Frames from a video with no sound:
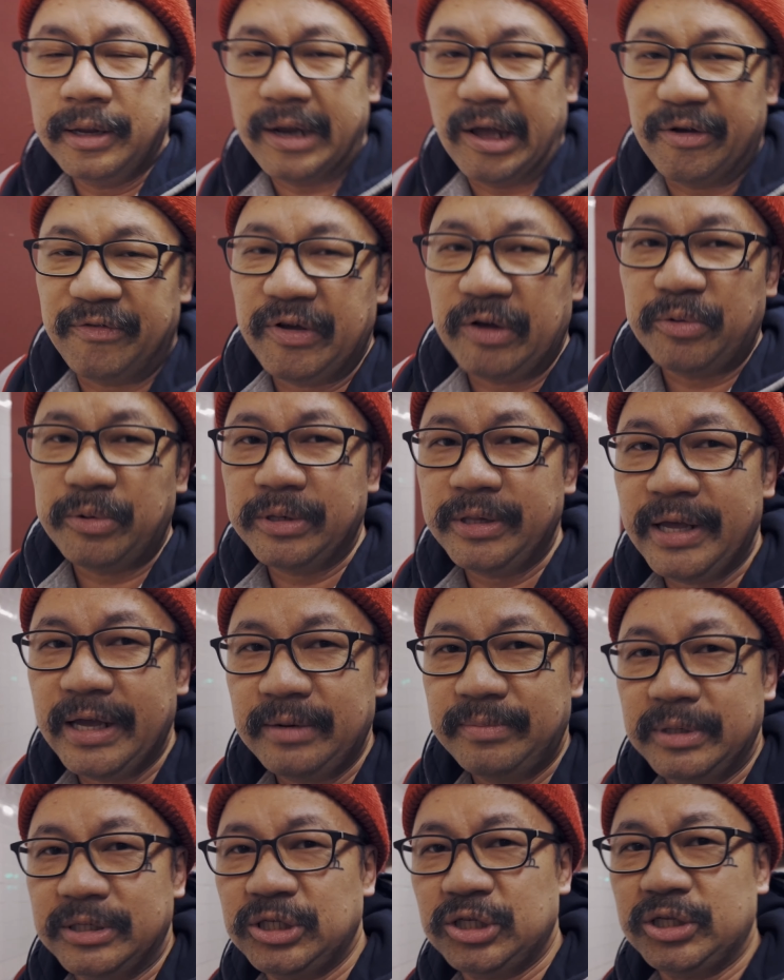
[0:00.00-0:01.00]
Now, if I really
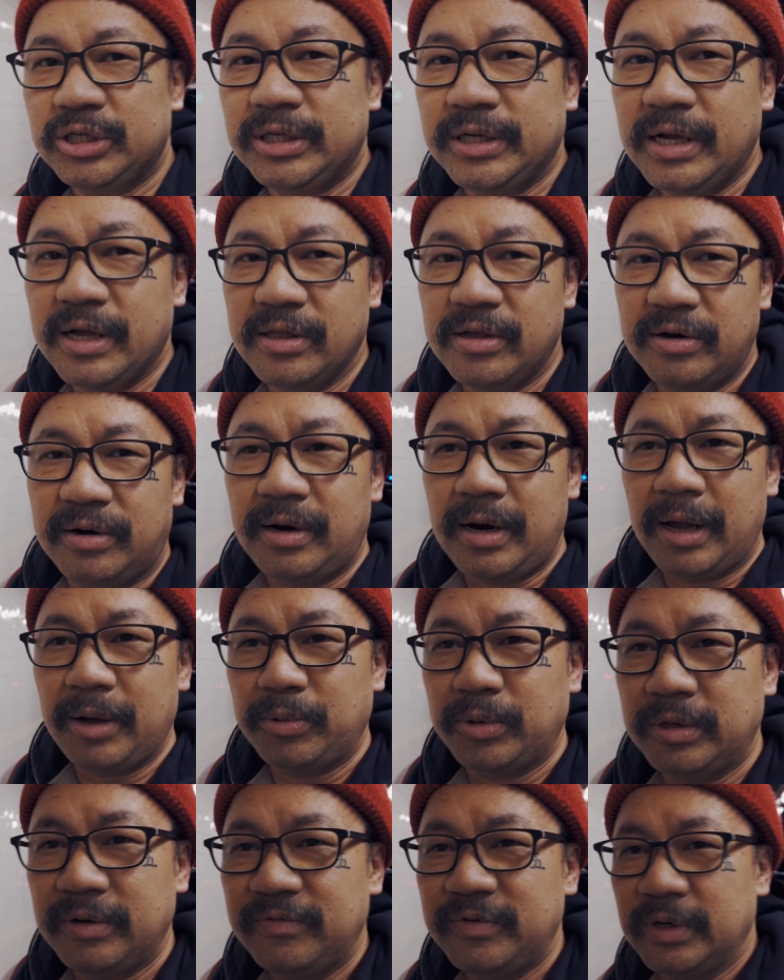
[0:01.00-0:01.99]
had my shit together, I
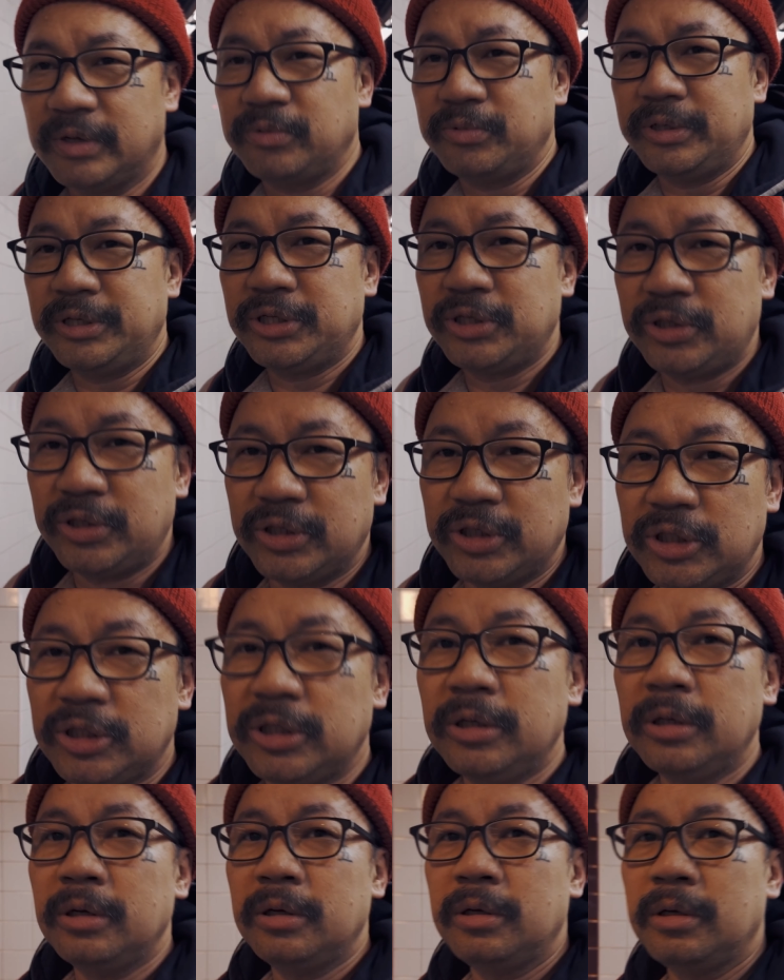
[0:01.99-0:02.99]
would have done
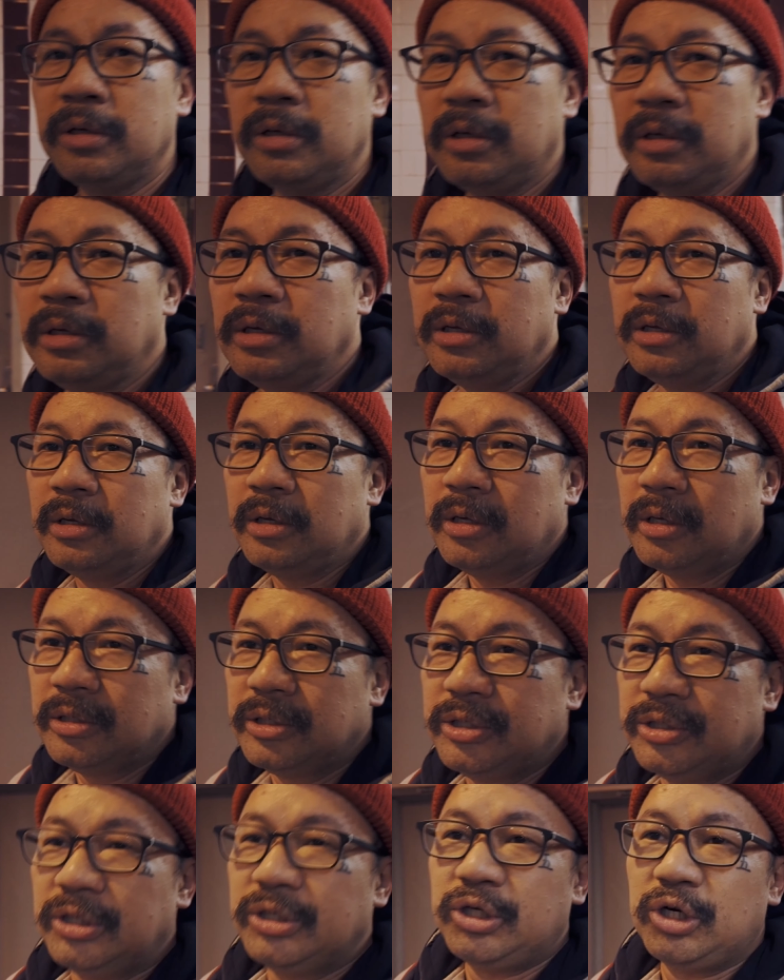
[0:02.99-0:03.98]
research
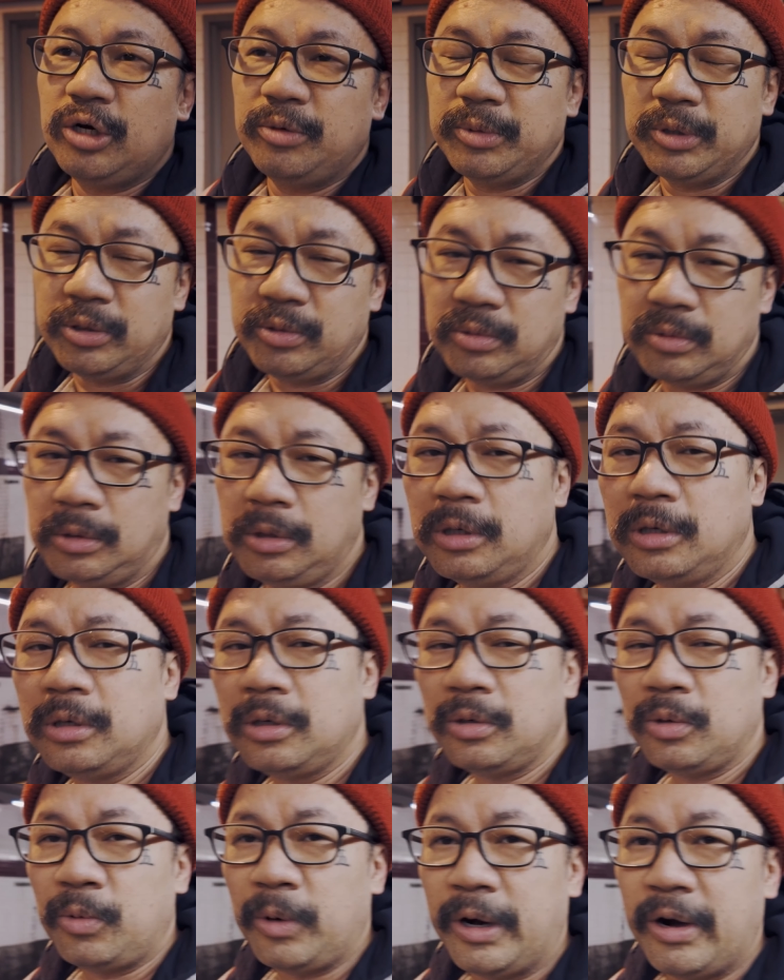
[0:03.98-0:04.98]
to determine
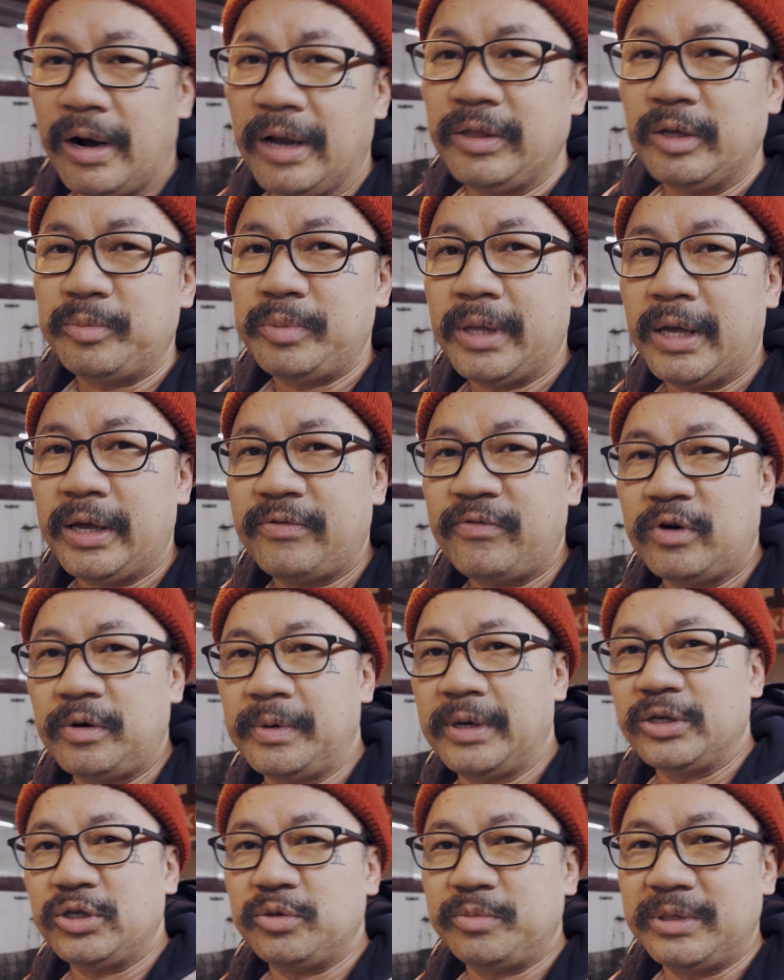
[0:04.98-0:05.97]
where on the
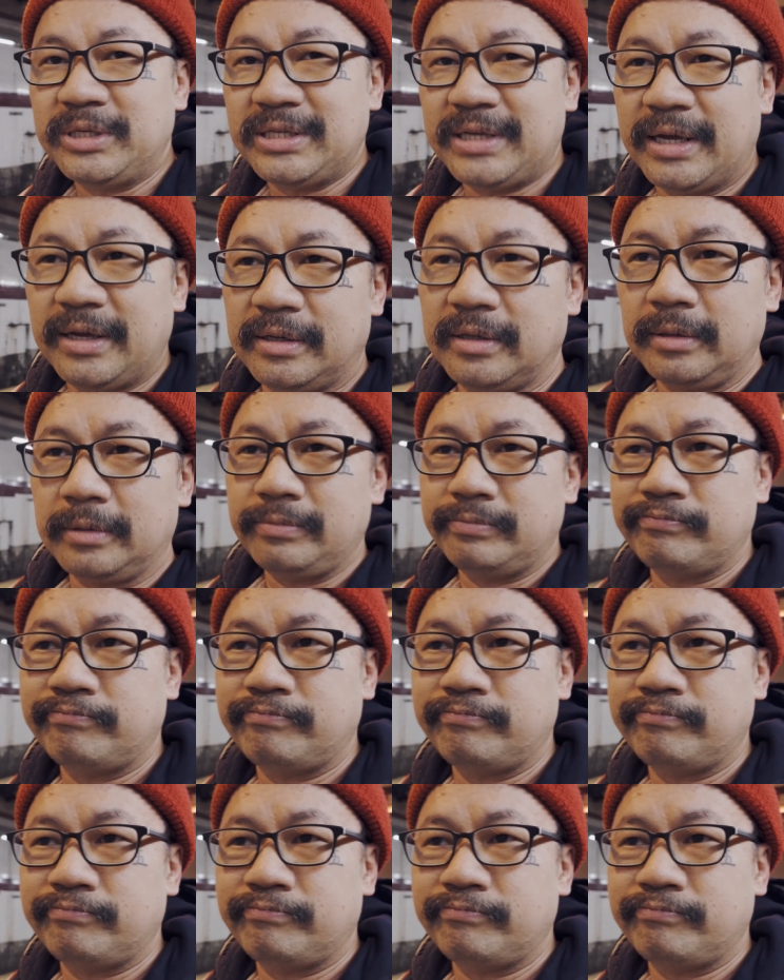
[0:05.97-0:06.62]
platform I should be standing,